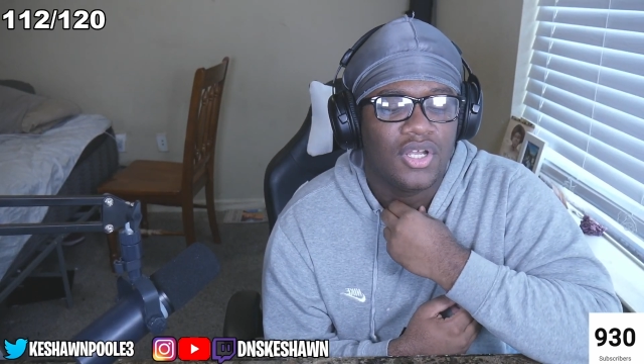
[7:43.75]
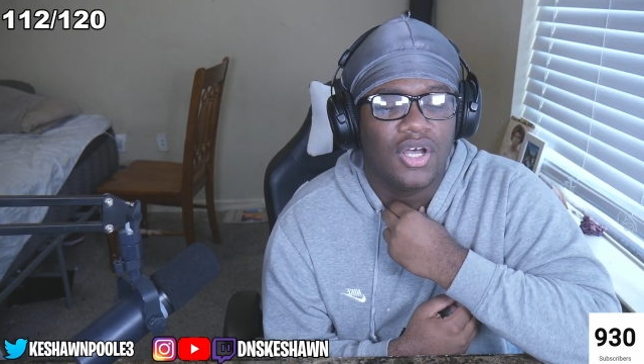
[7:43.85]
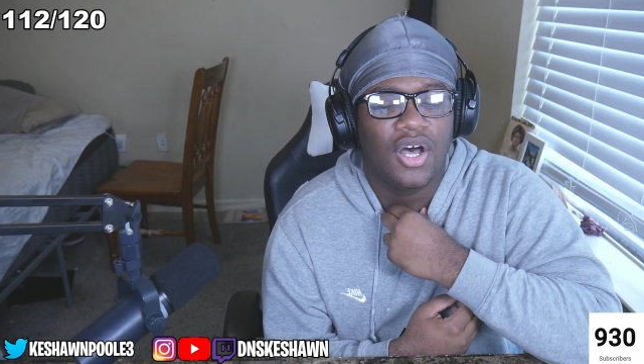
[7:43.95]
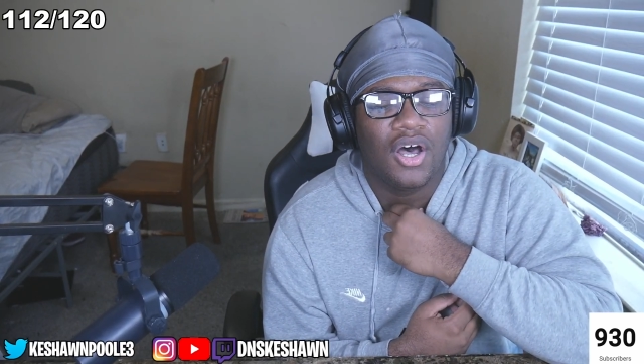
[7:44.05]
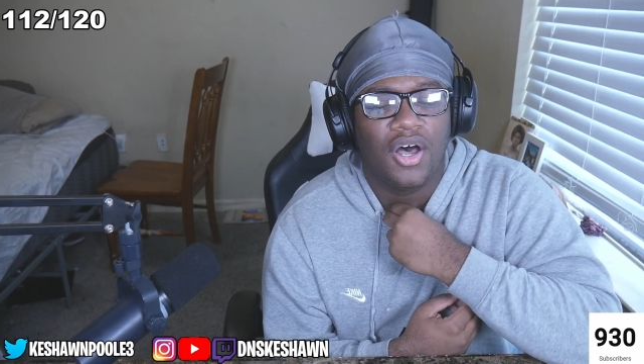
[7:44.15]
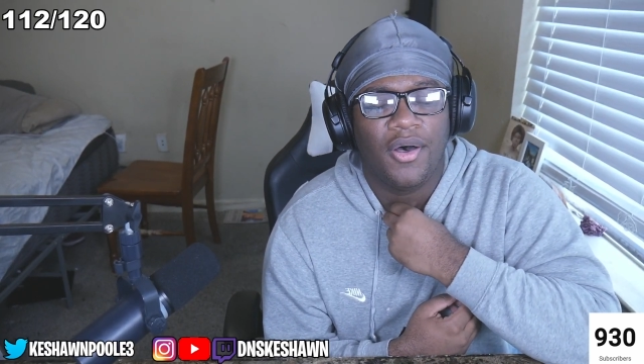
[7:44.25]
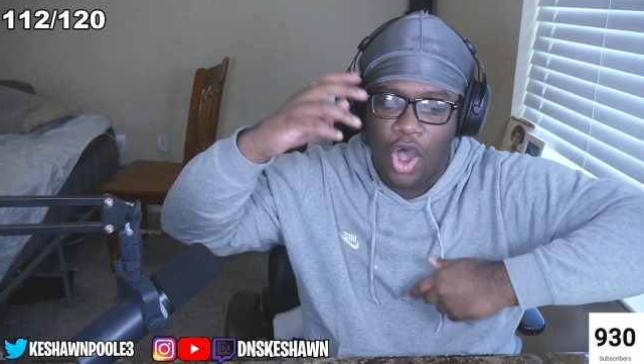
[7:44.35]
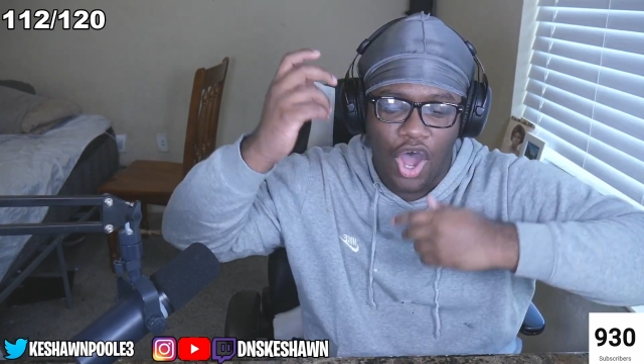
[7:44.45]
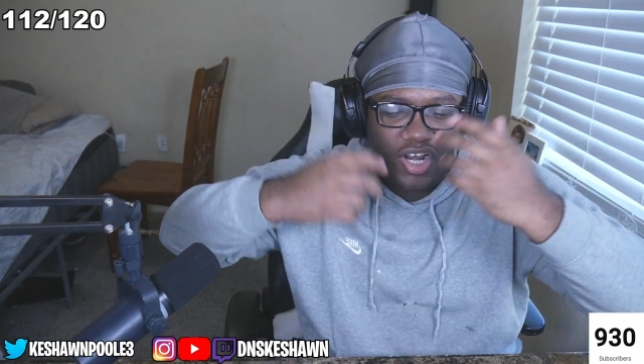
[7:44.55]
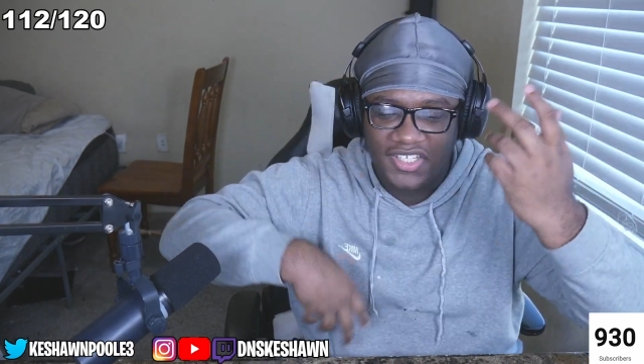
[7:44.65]

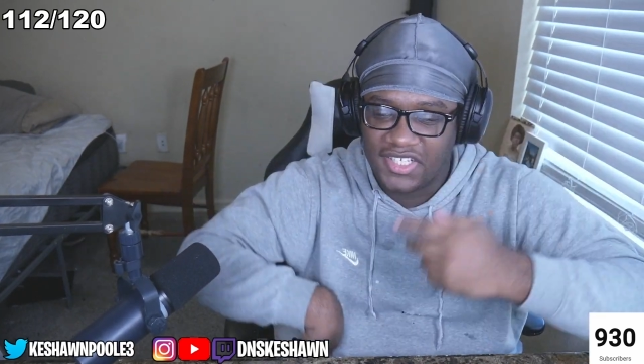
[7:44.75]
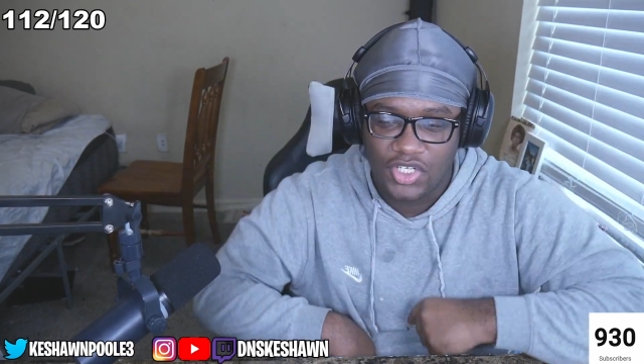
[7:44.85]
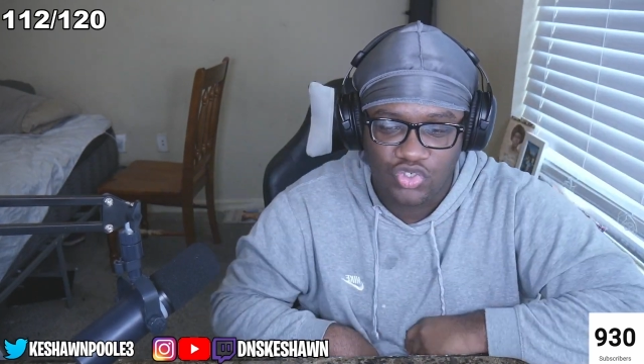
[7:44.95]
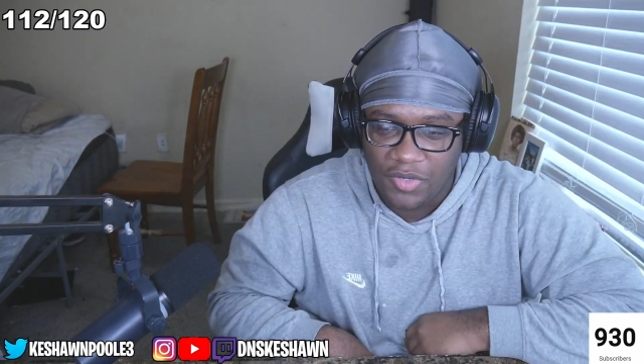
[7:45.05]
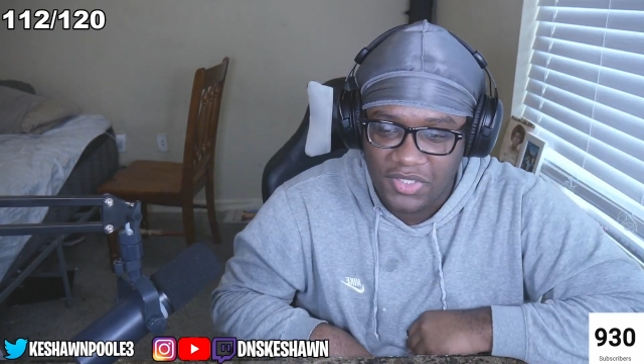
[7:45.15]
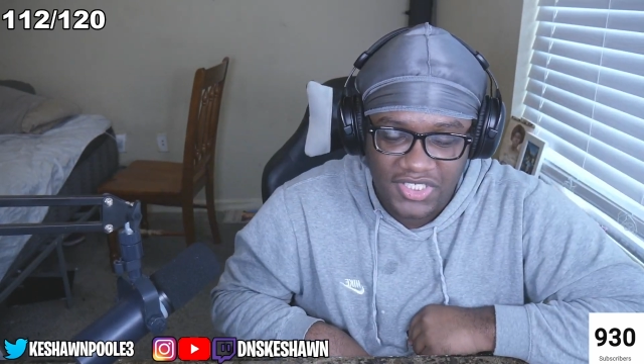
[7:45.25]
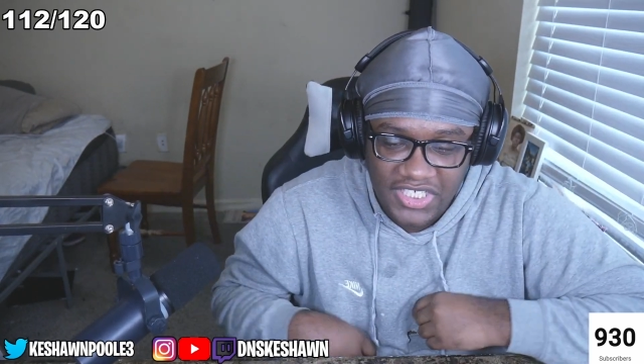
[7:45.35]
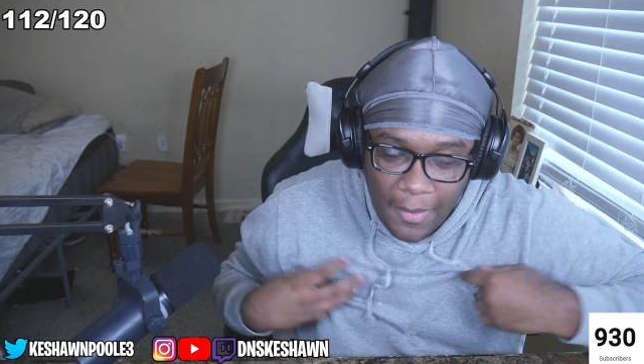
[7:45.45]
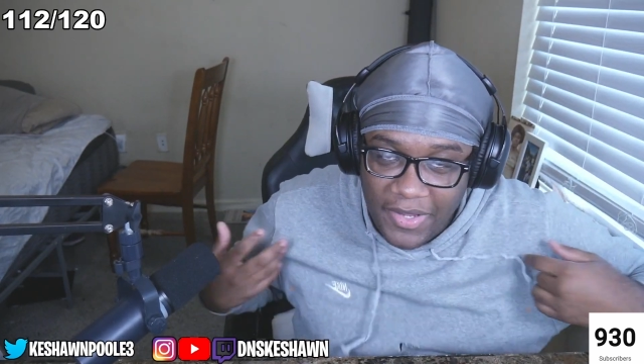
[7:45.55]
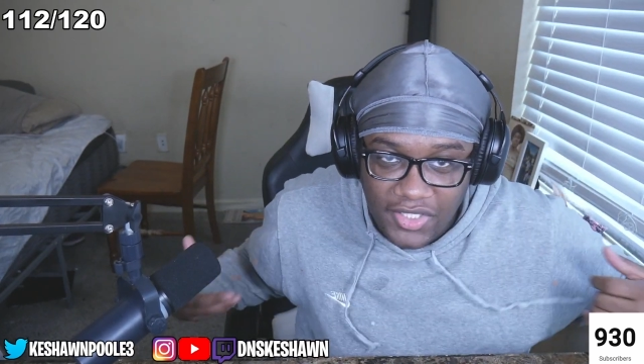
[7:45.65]
All the links in the description
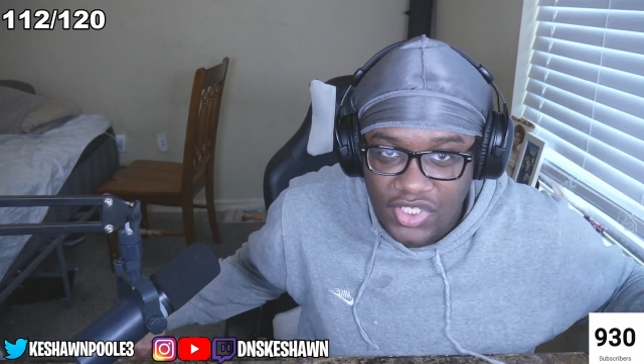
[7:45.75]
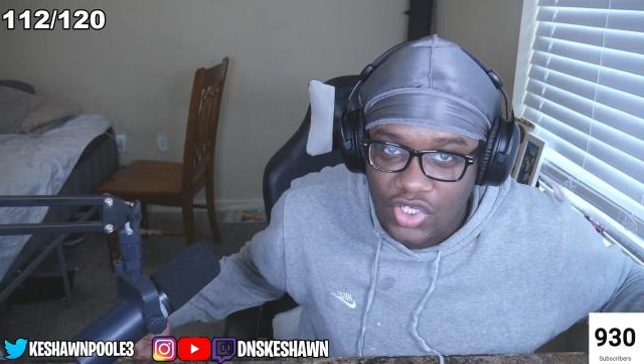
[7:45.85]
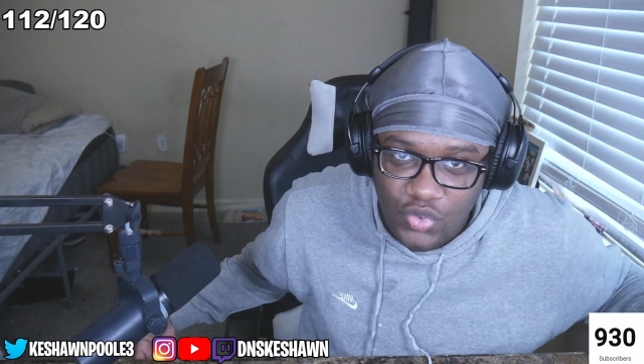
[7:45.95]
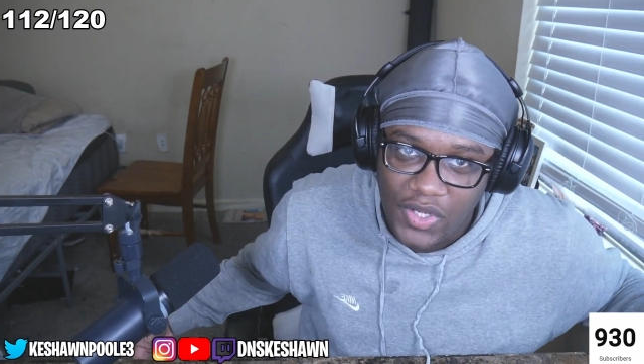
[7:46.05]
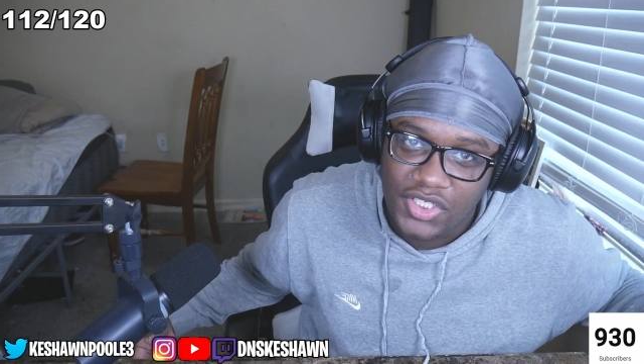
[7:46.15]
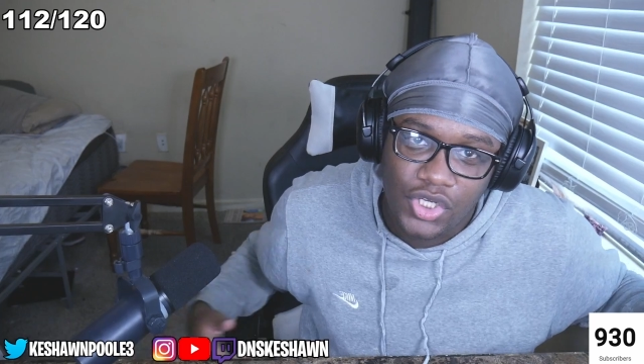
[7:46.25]
should be to the Twitch.